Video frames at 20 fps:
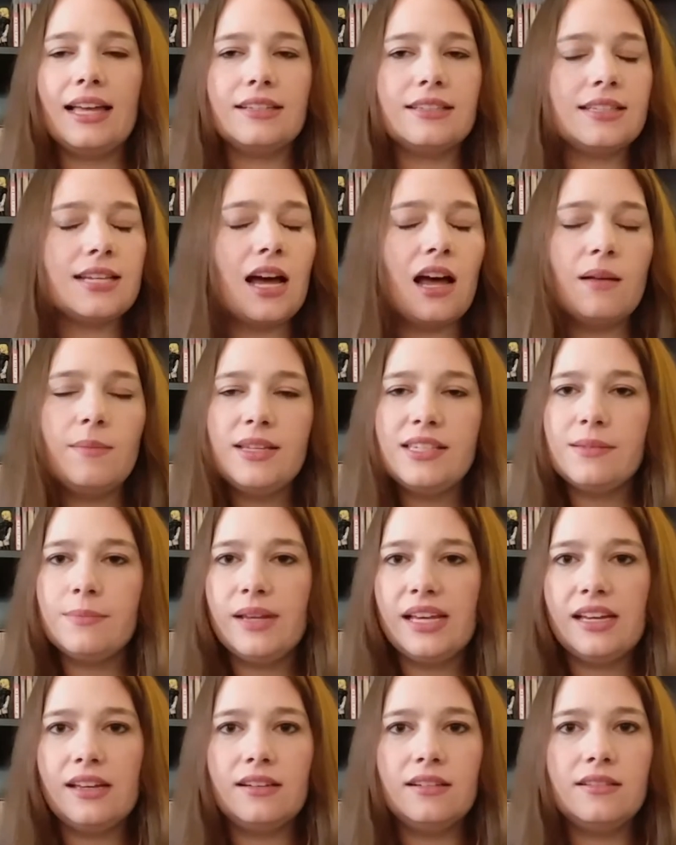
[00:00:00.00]
Thomas
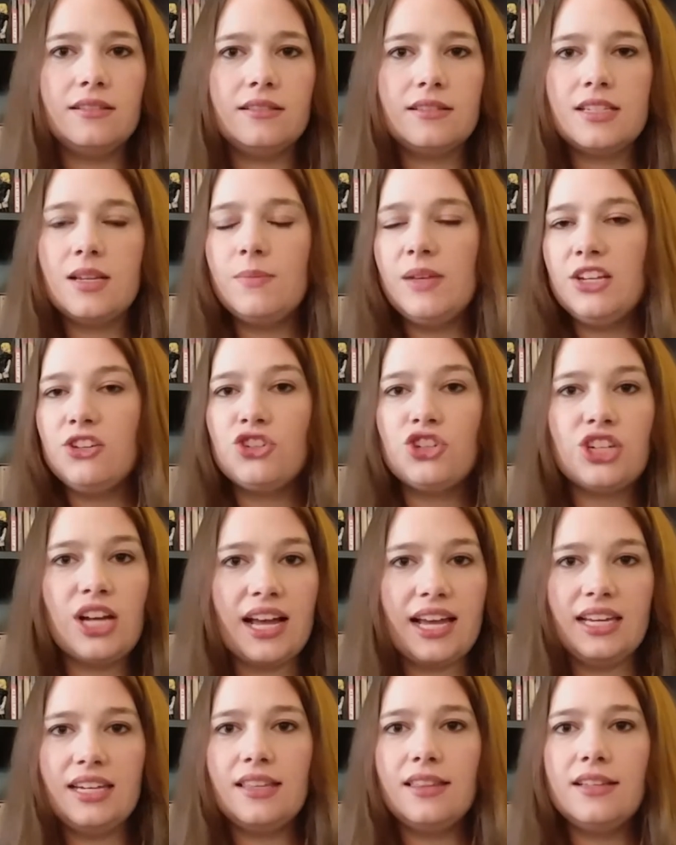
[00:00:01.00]
Mann, to me,
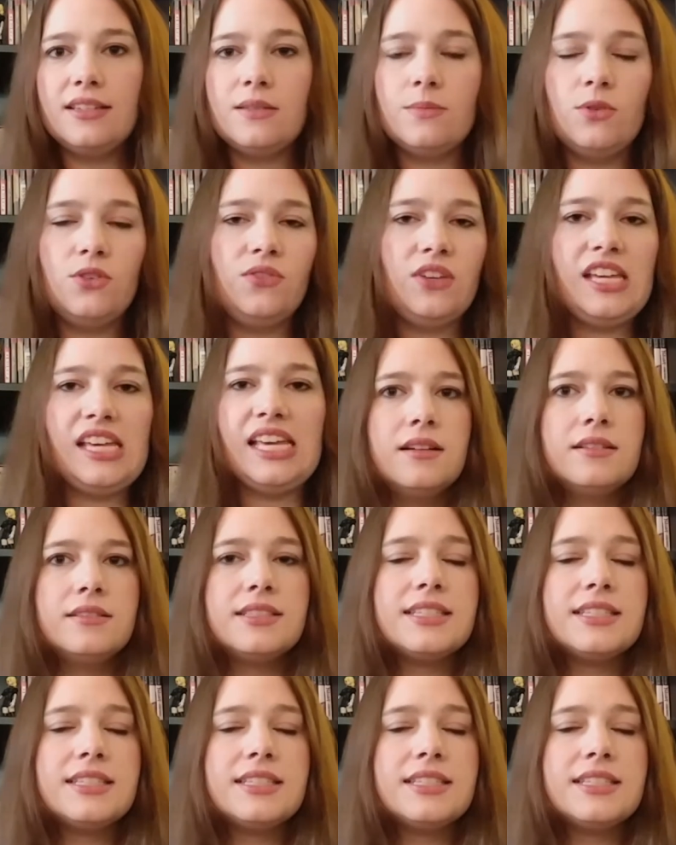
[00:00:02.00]
shined in this movie.